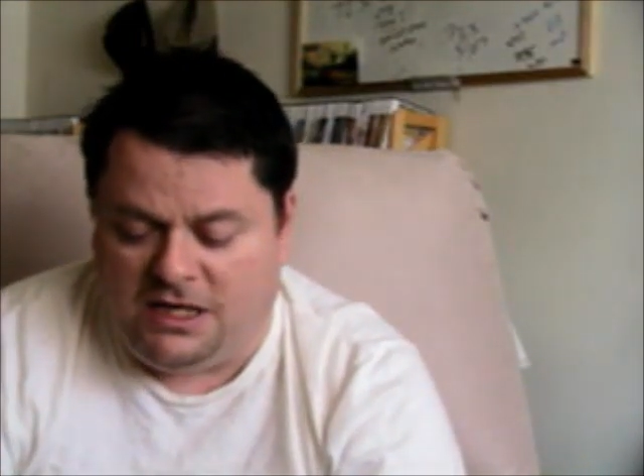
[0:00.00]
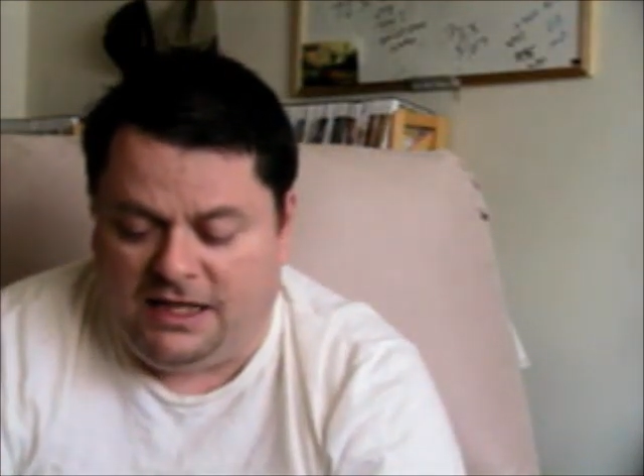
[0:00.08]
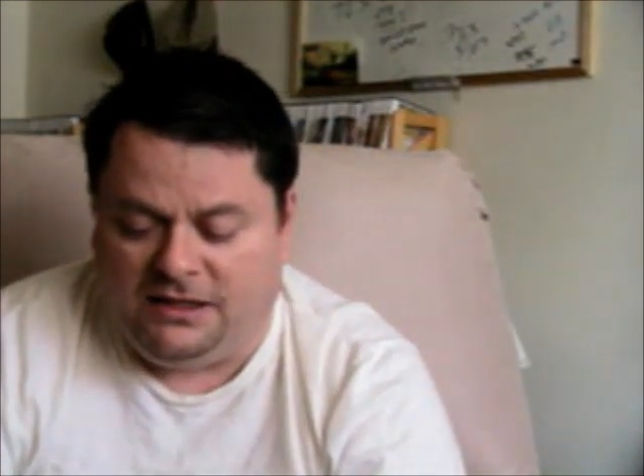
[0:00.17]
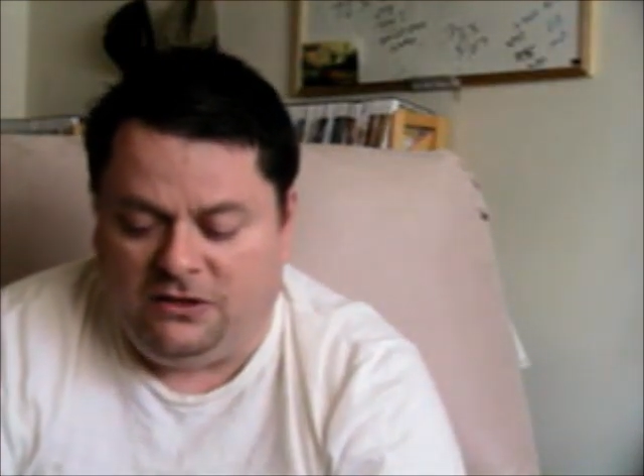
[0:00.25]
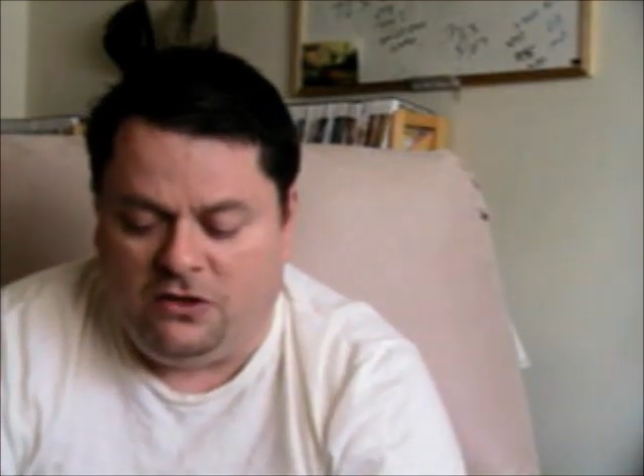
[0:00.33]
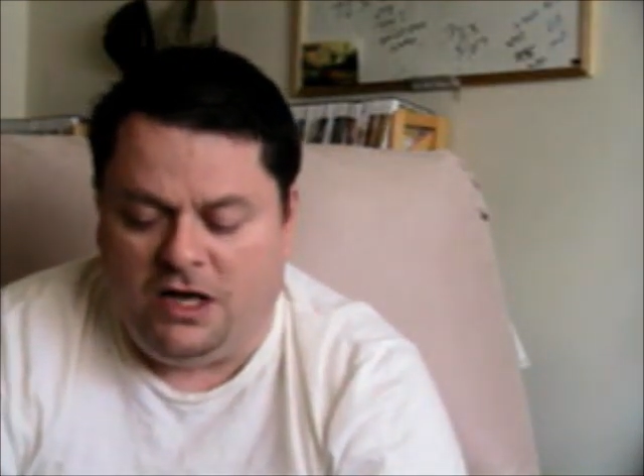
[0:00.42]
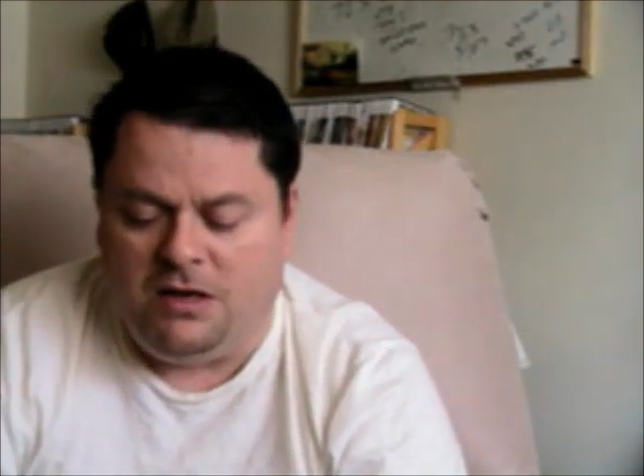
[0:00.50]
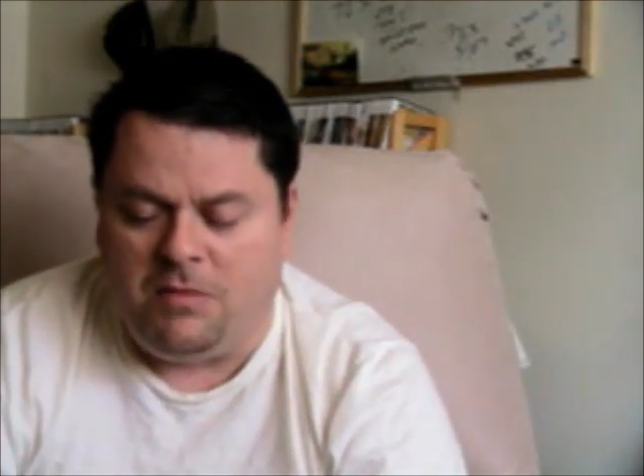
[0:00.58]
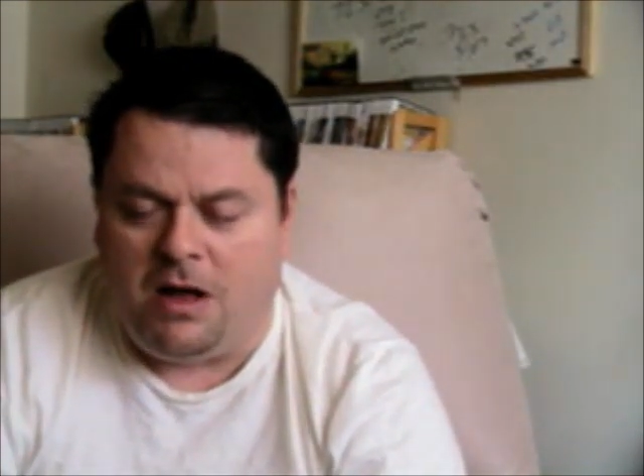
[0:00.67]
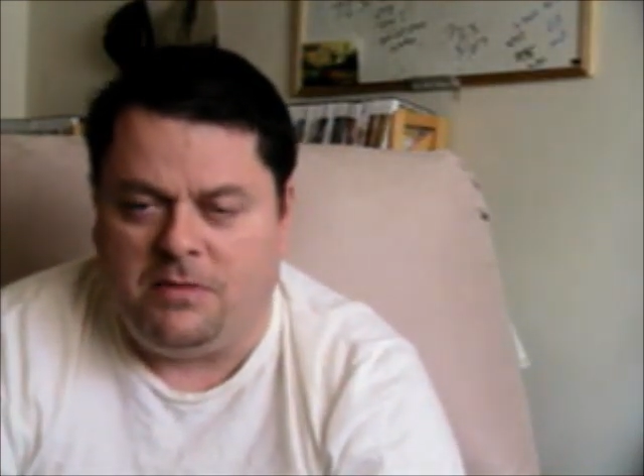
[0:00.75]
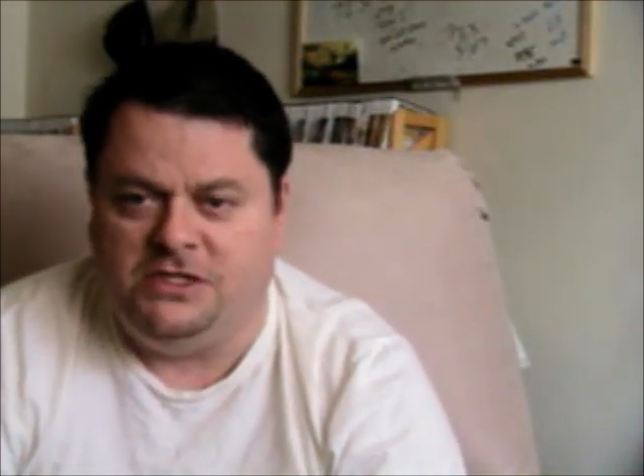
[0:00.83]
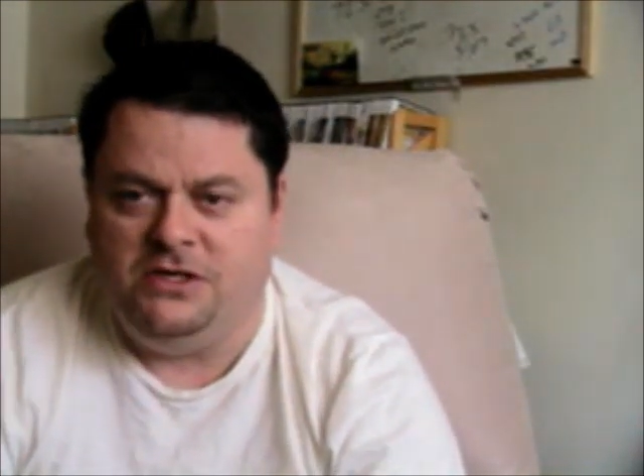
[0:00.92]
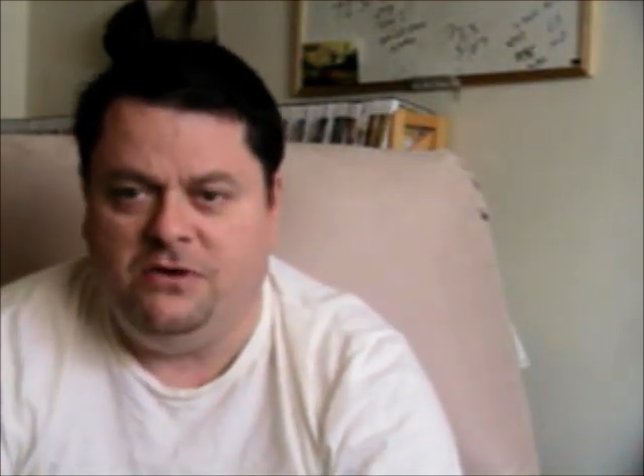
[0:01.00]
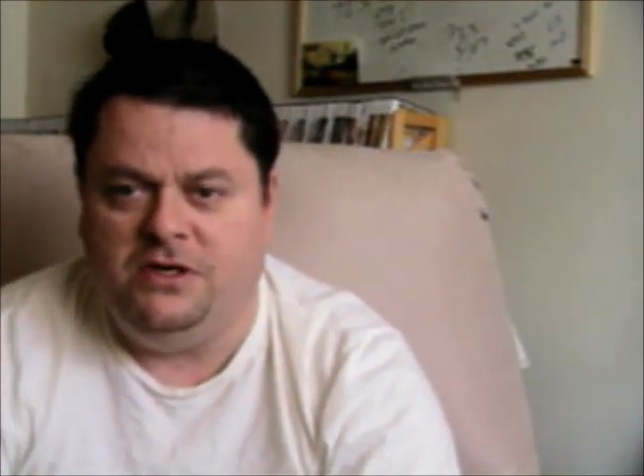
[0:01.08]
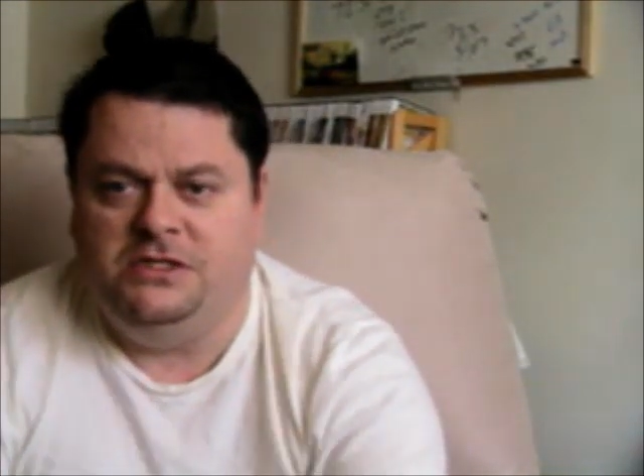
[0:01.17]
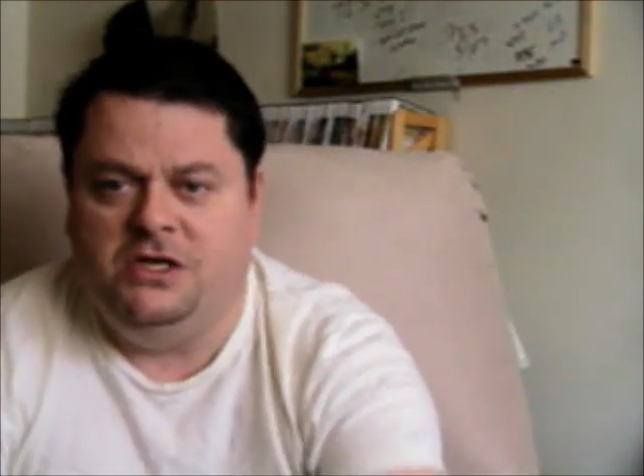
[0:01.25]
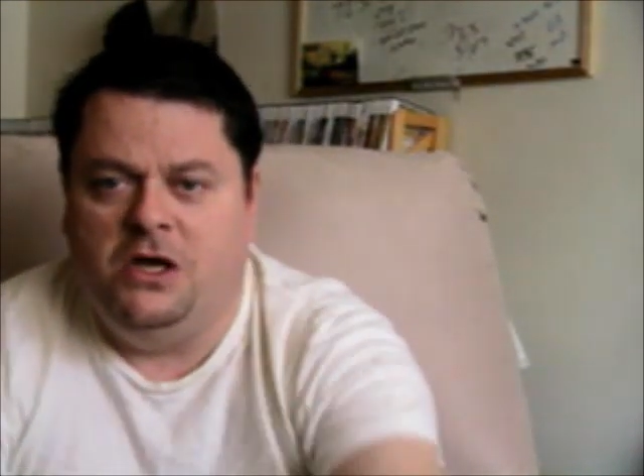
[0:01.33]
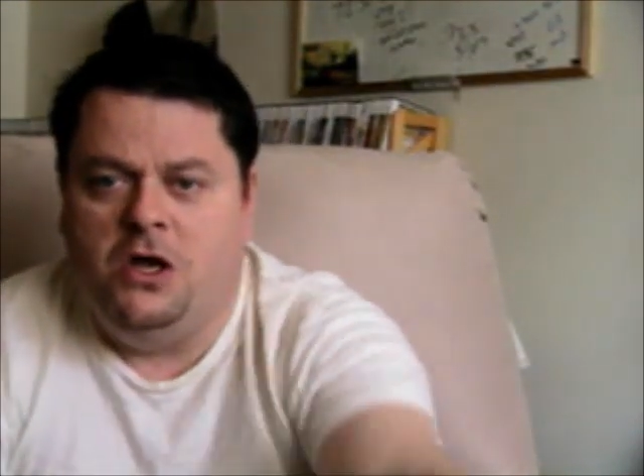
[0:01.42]
I like the Cooking Mama
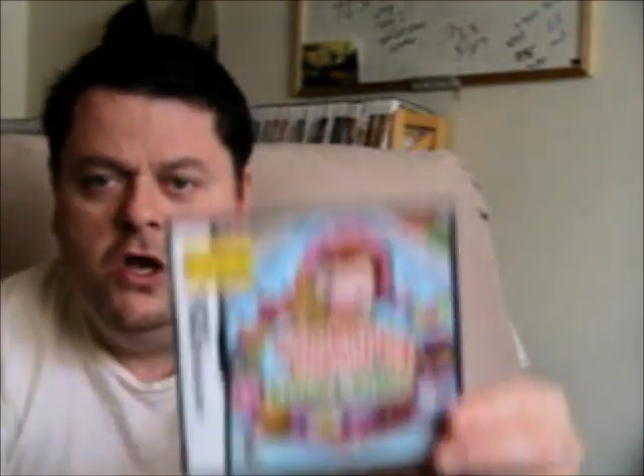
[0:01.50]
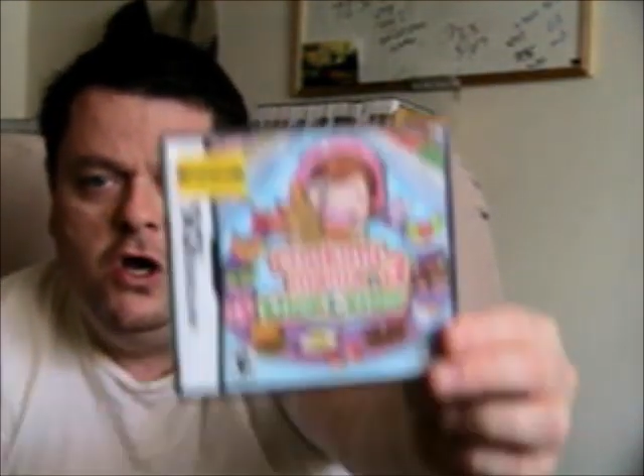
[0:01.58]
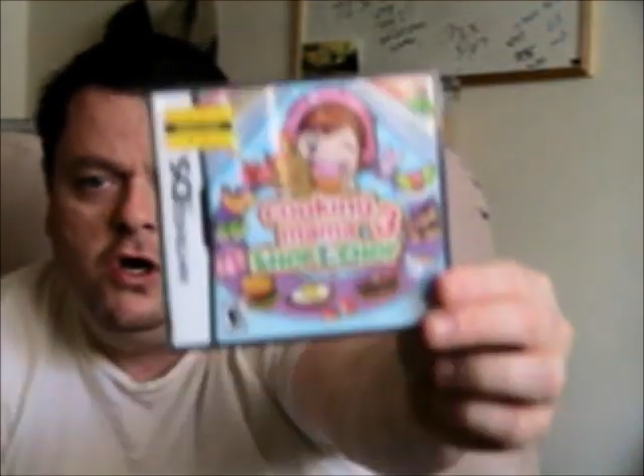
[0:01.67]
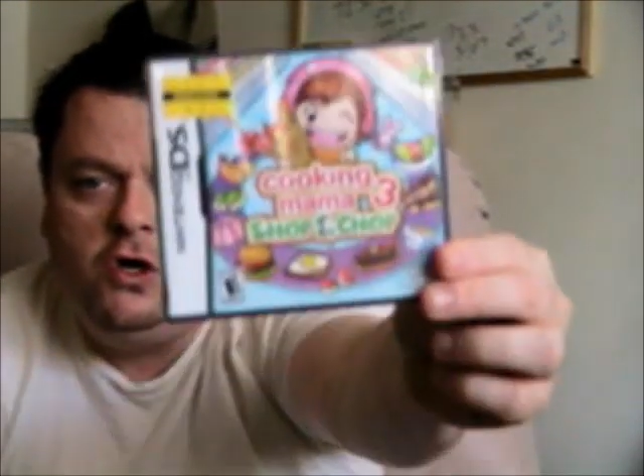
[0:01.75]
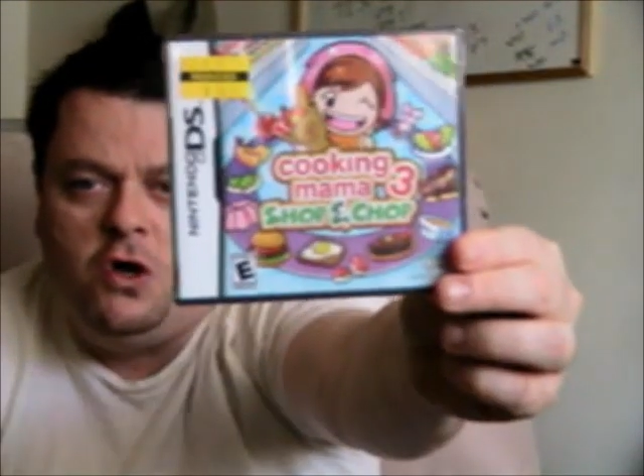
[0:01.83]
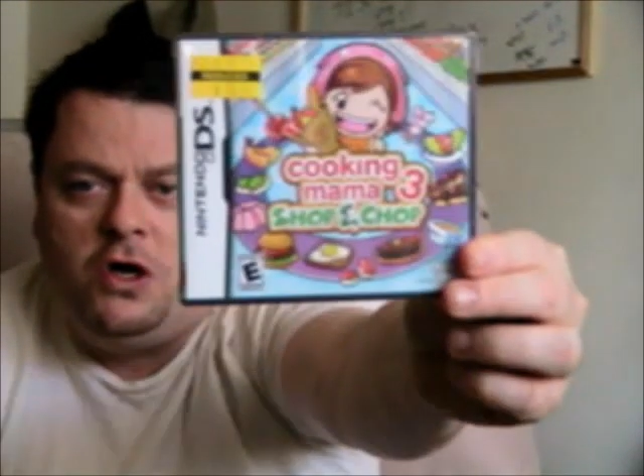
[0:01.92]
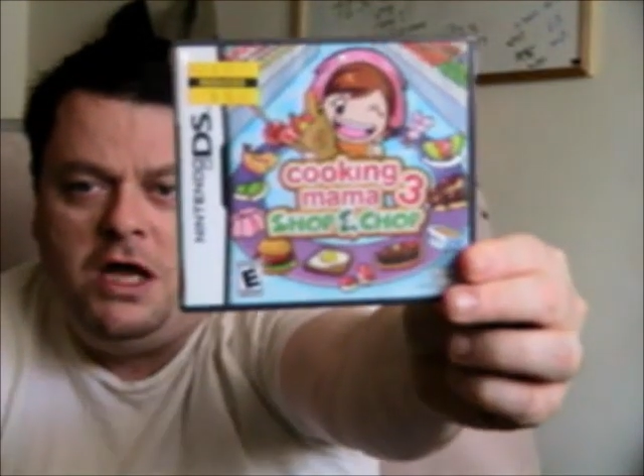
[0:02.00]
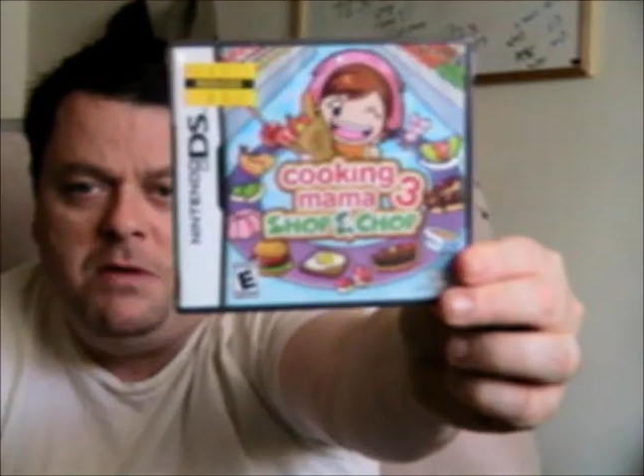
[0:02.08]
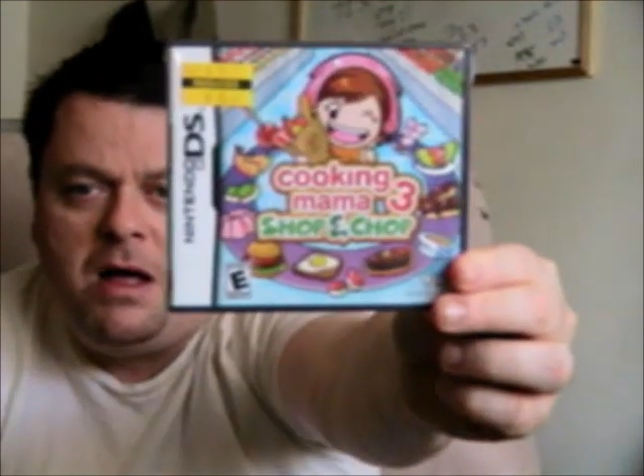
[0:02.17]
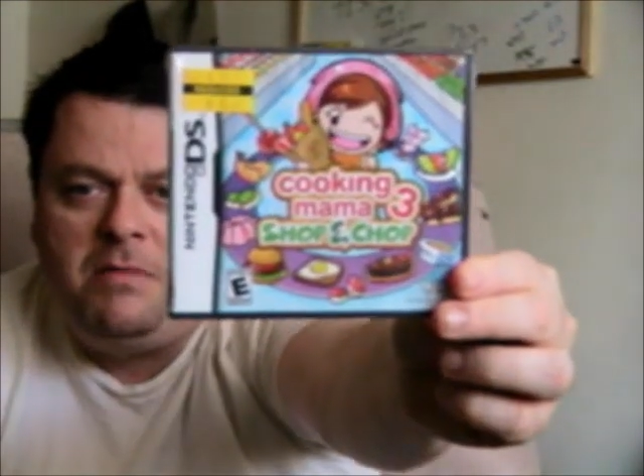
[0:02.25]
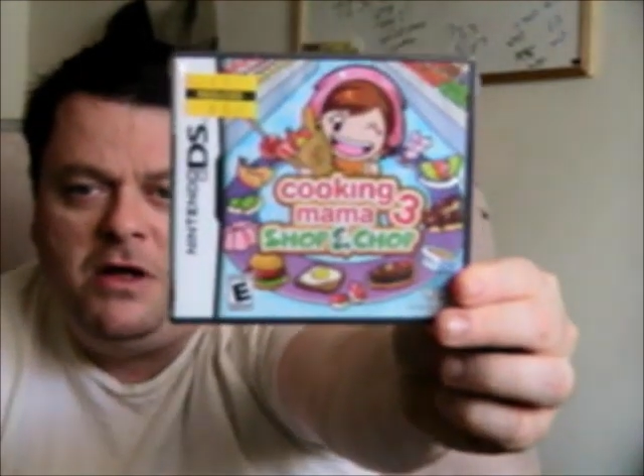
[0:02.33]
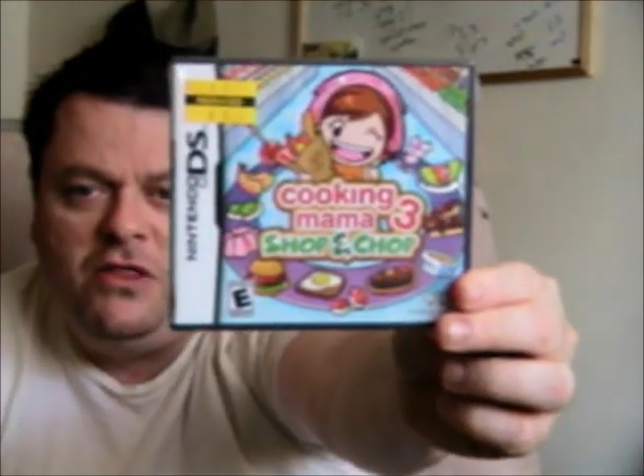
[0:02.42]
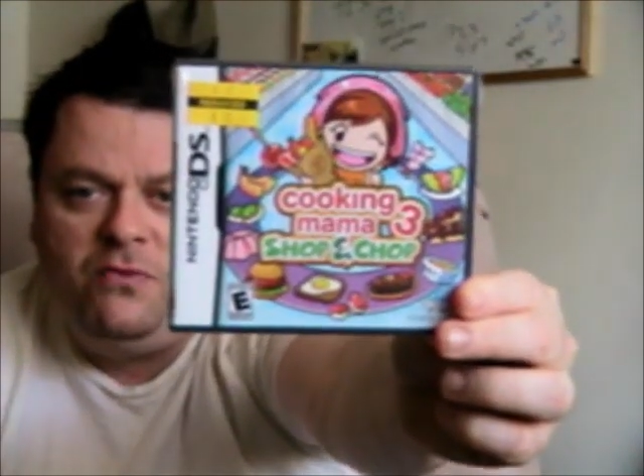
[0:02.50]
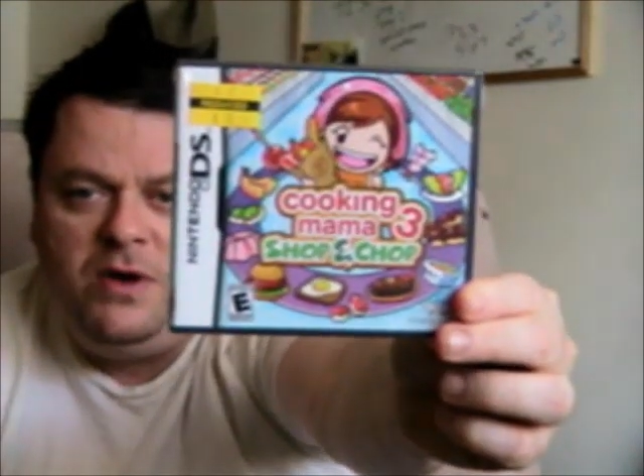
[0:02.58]
series. Cooking Mama